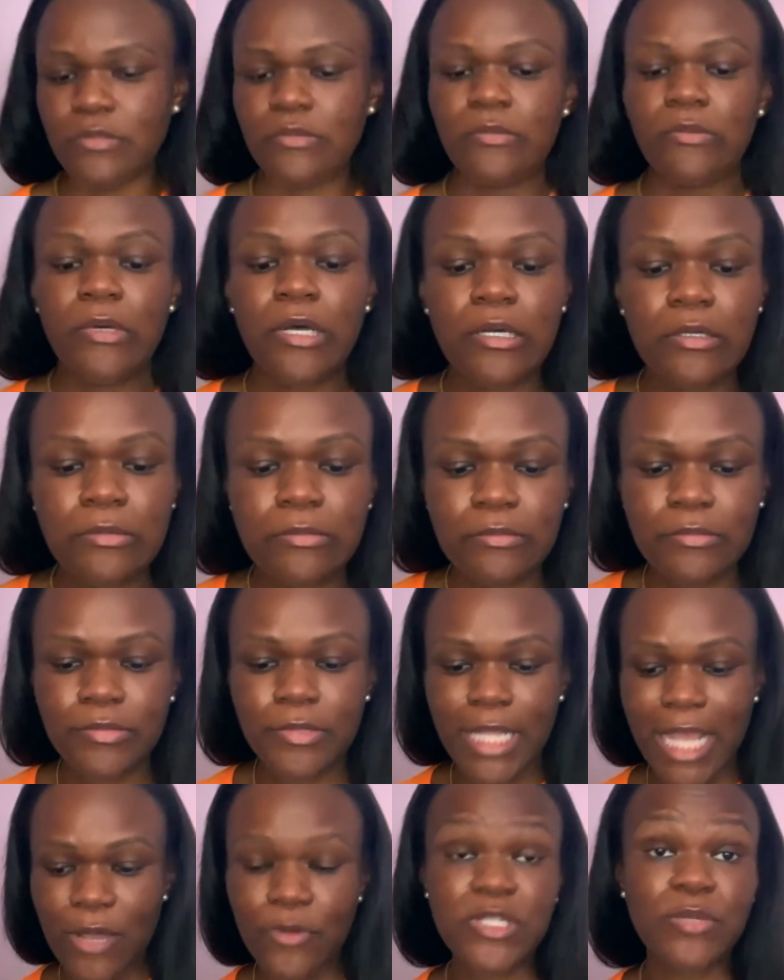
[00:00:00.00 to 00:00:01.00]
Wow,
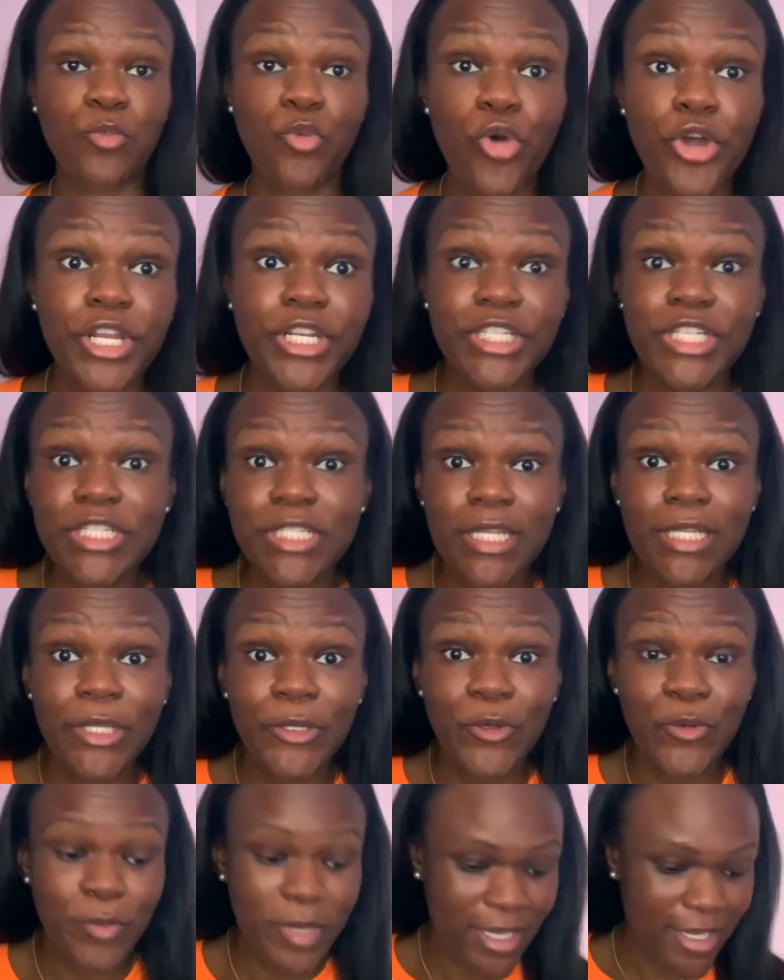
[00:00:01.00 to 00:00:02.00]
that was more than just a
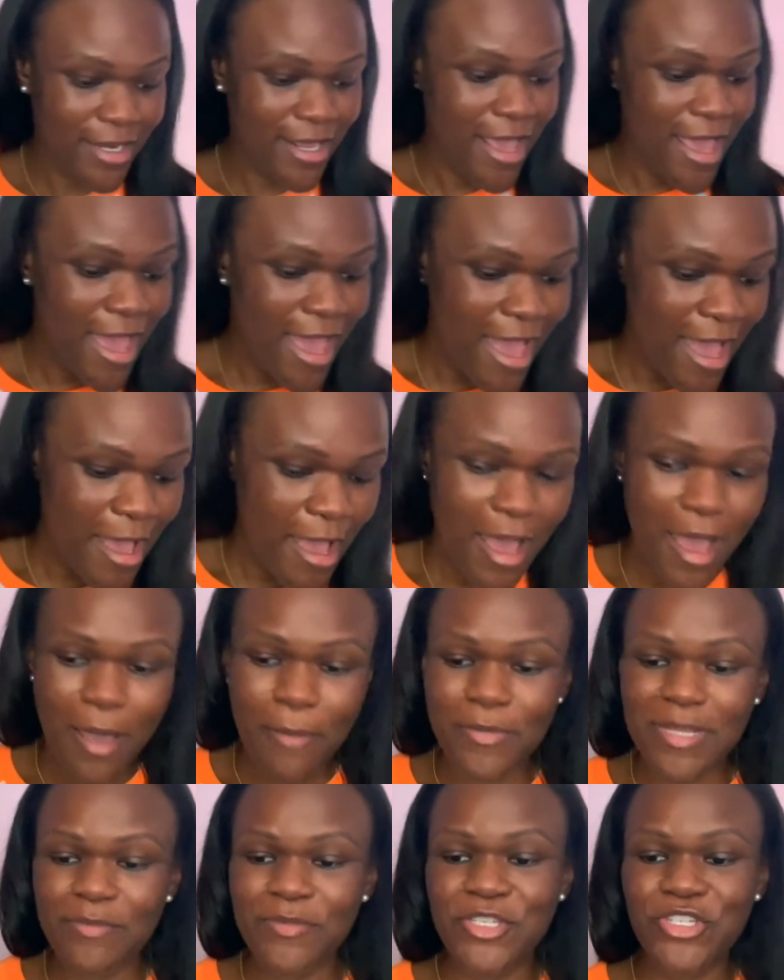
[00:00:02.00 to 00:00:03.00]
little bit.
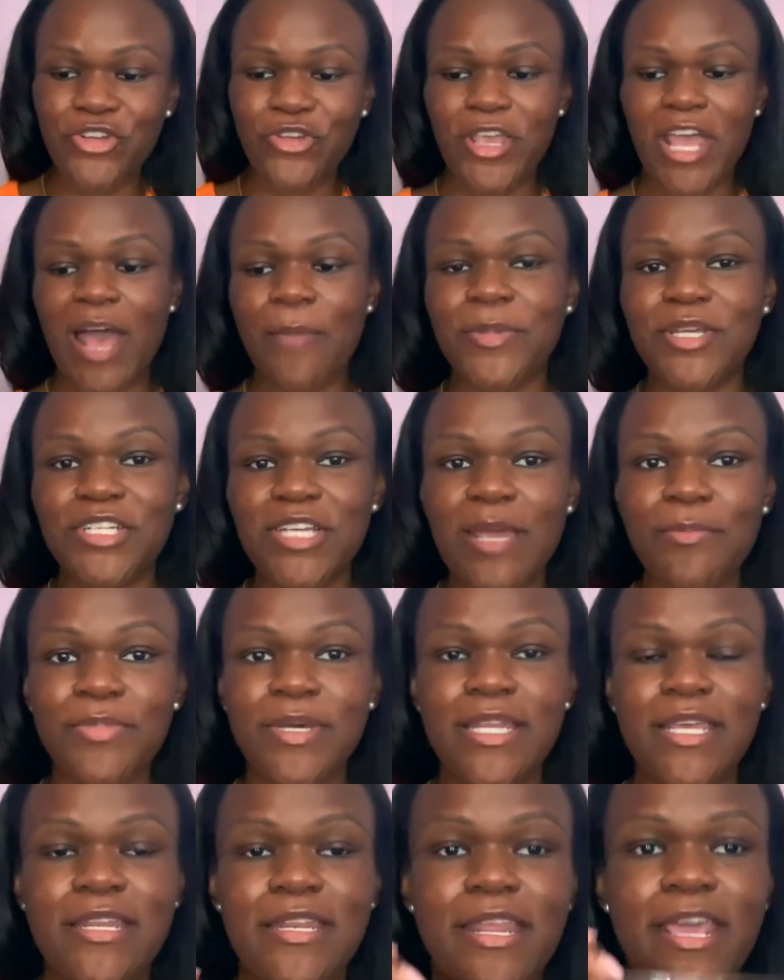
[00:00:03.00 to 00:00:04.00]
Let me show you how much I
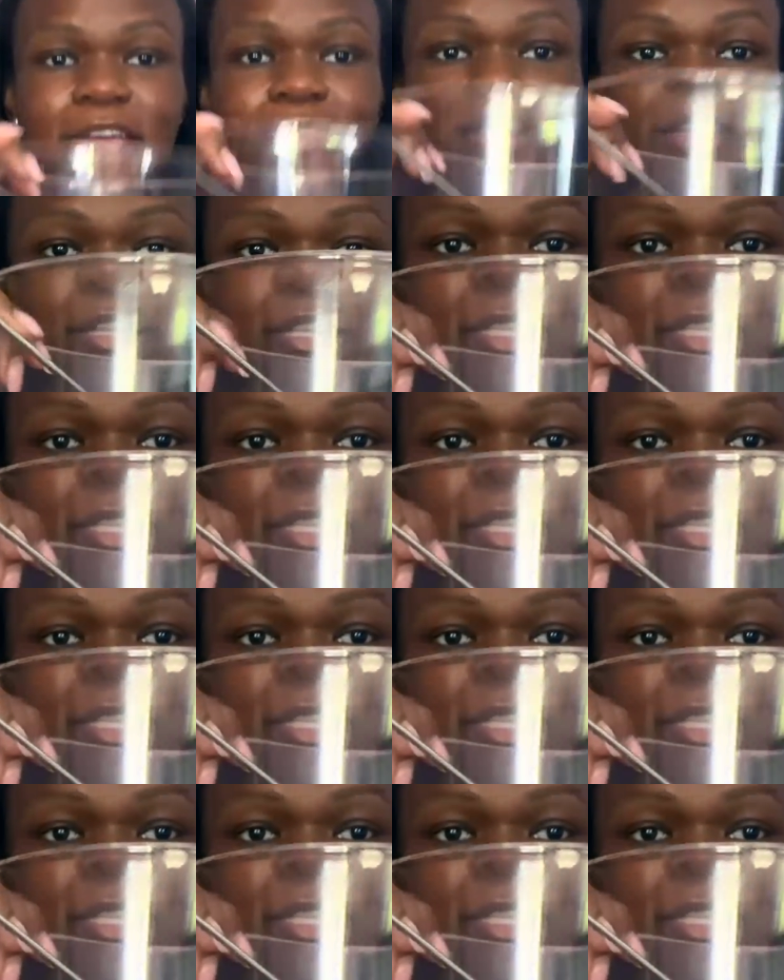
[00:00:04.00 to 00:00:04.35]
put in there.